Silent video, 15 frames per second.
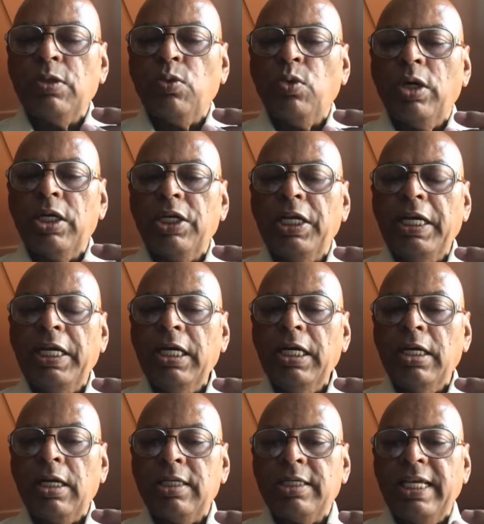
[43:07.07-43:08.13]
the word
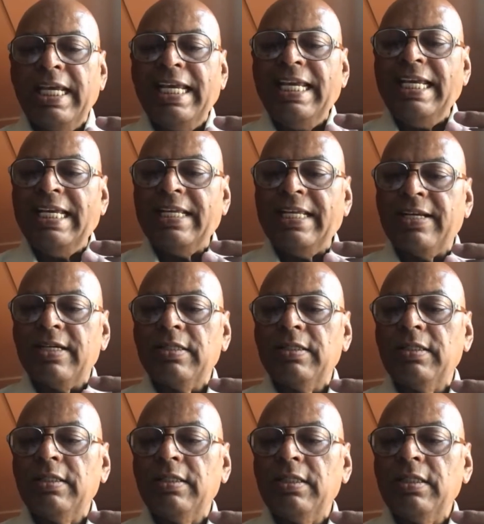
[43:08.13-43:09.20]
here as hear,
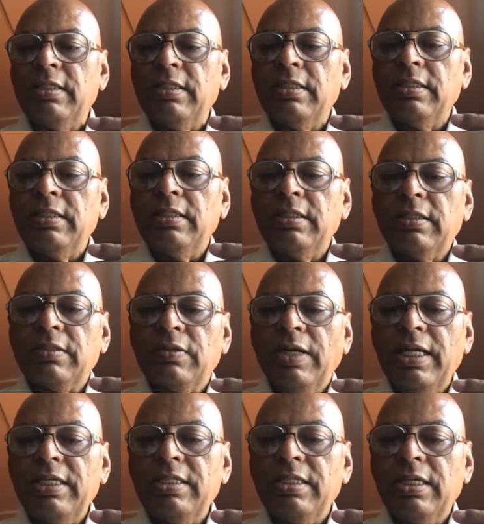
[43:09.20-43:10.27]

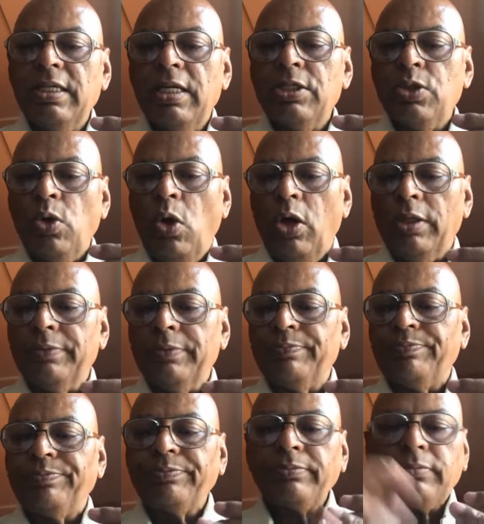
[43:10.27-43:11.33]
right? And so on.
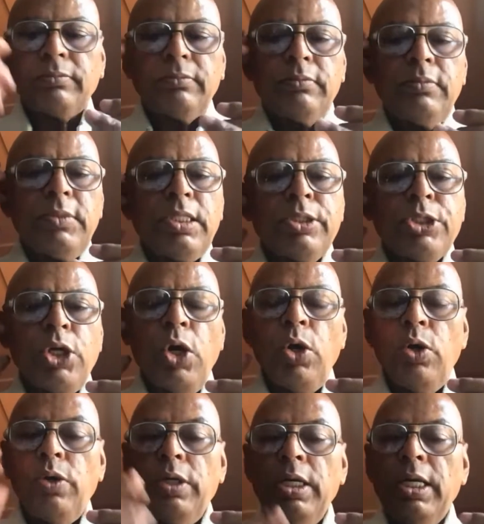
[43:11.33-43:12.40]

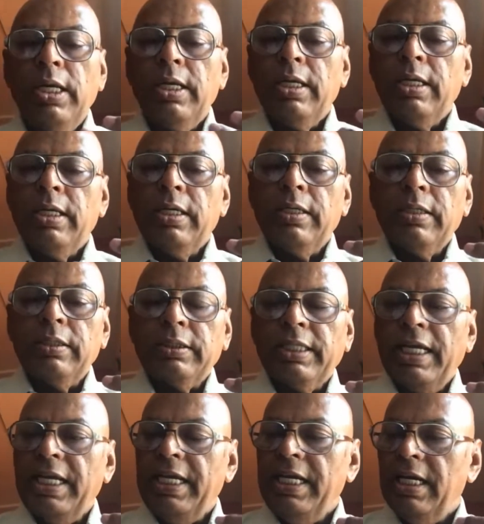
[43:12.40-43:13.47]
So
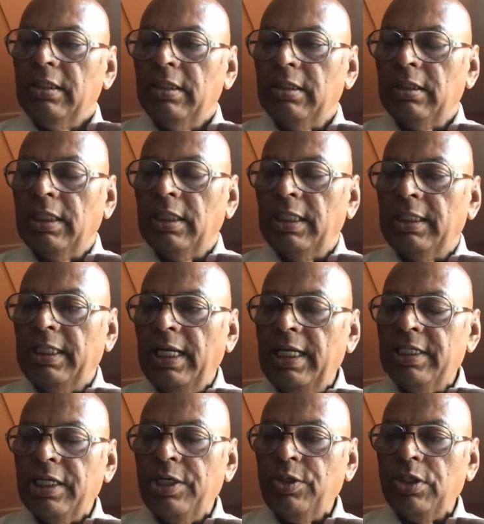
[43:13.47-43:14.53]
they
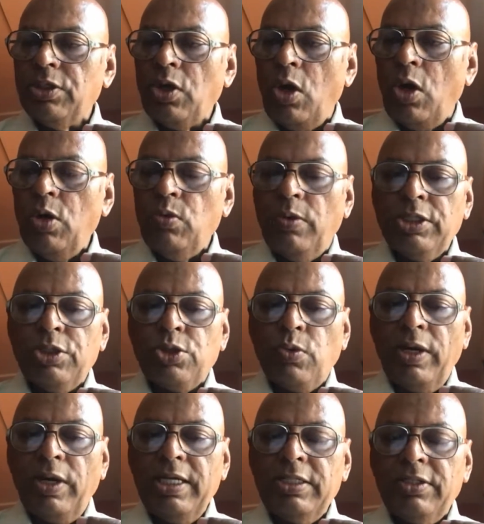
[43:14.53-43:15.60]
listen to the song once,
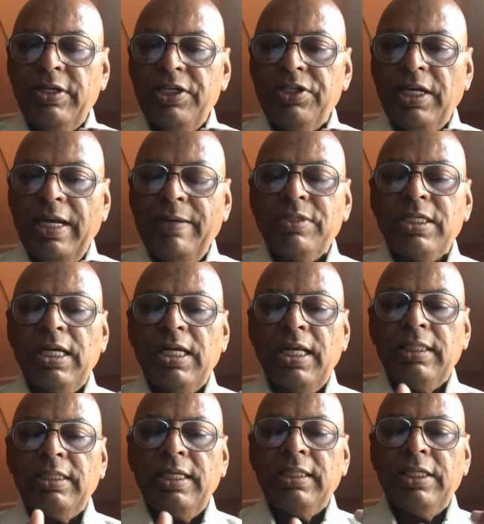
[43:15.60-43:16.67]
twice, three times,
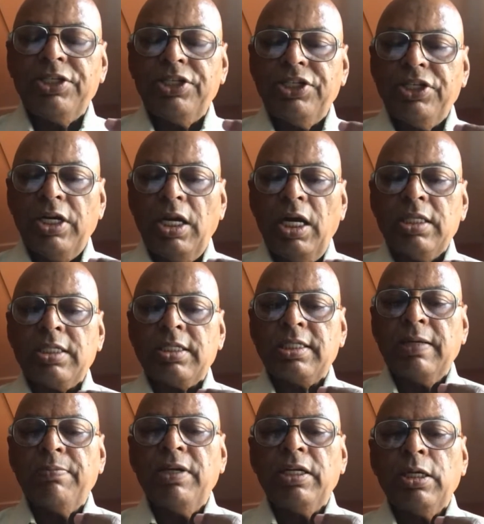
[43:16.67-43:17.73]
and then the teacher asks
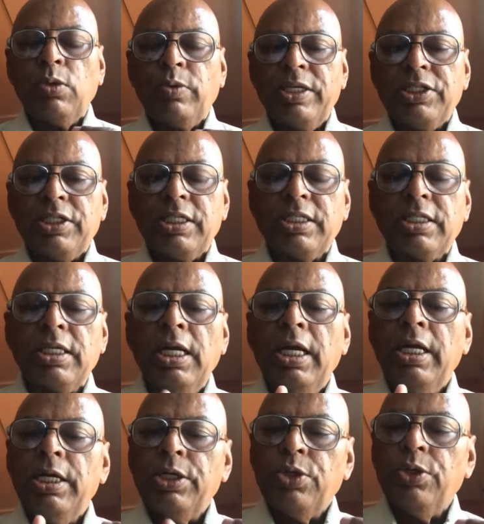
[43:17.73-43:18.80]
them little questions.
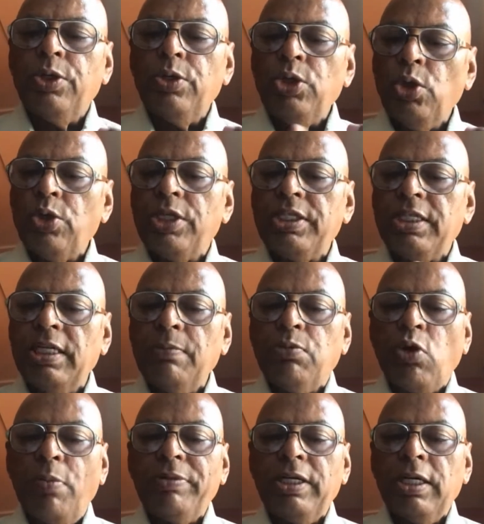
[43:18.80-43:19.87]
Do you notice any
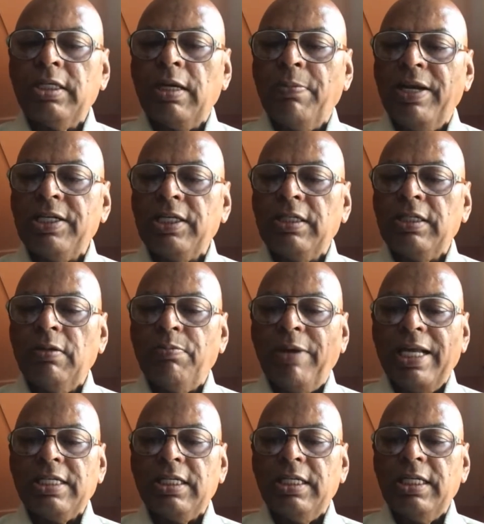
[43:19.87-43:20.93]
prominent grammatical
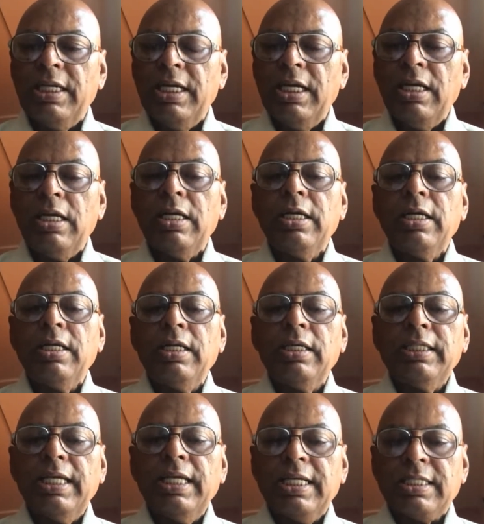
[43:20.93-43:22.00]
pattern here?
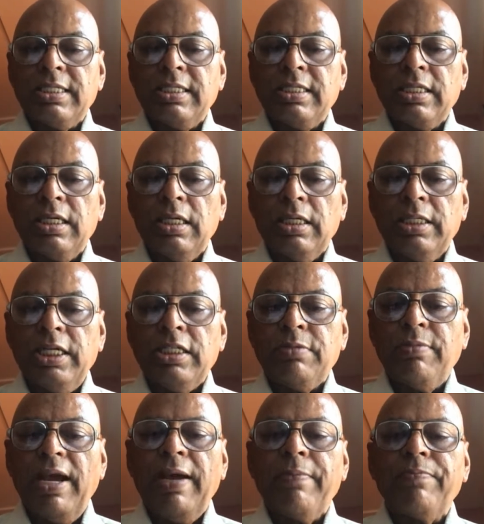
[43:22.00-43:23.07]
Yes, yes,
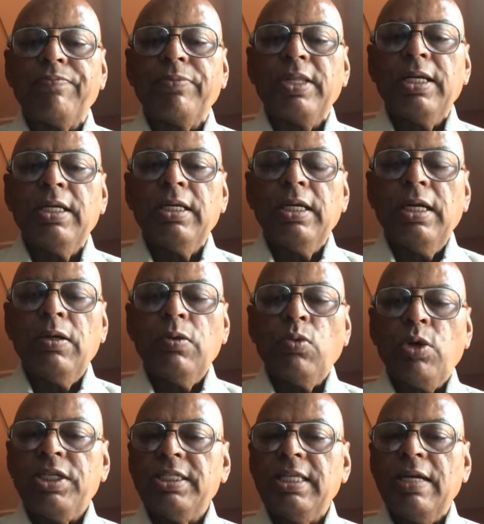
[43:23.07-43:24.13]
ma'am.
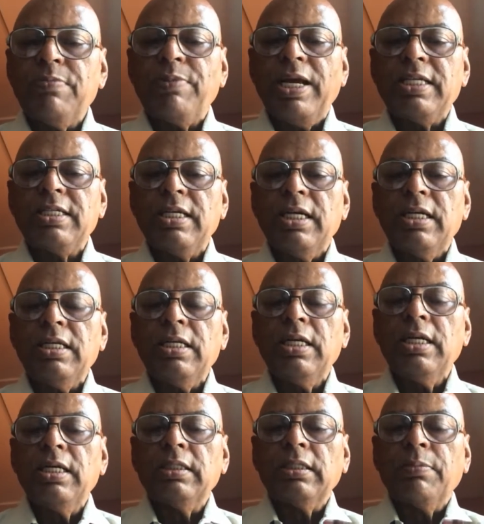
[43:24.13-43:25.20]
What is that pattern?
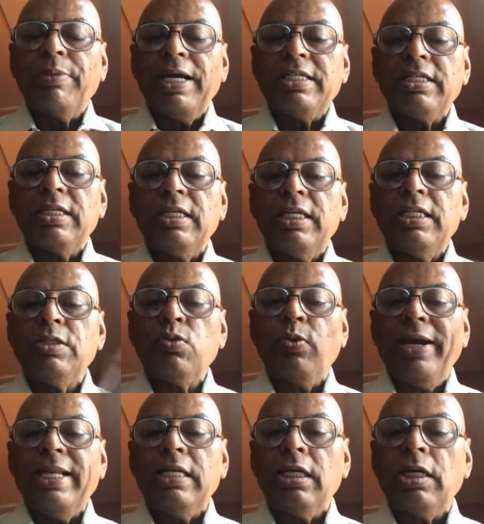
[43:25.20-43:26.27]
The pattern is
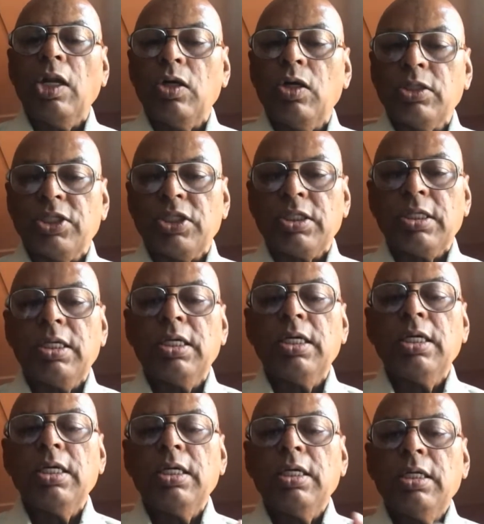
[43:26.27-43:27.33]
when clause.
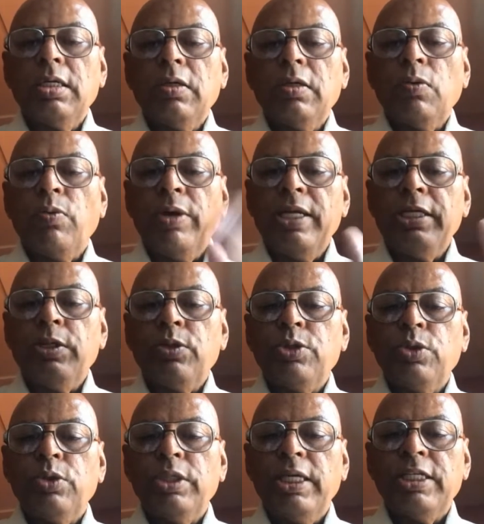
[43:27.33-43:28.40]
When you
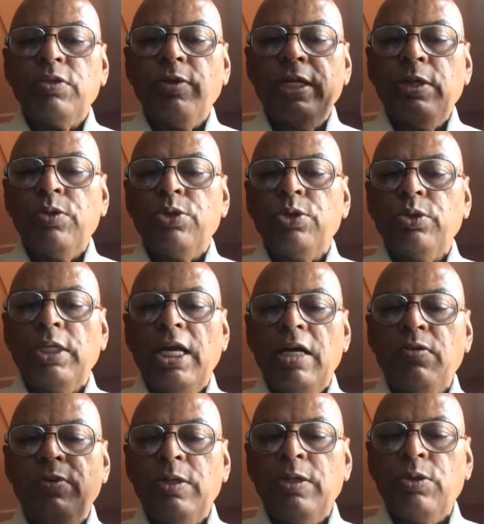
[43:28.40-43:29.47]
do this, when you do
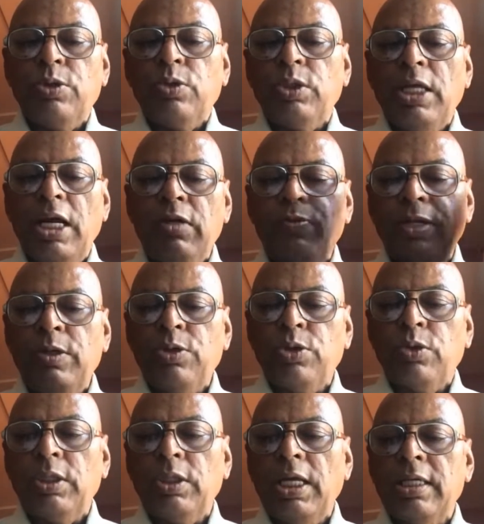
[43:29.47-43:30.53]
that, when you do that, when you
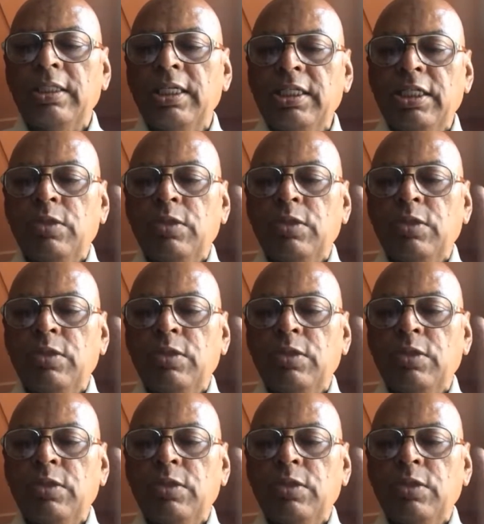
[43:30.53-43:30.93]
do that, this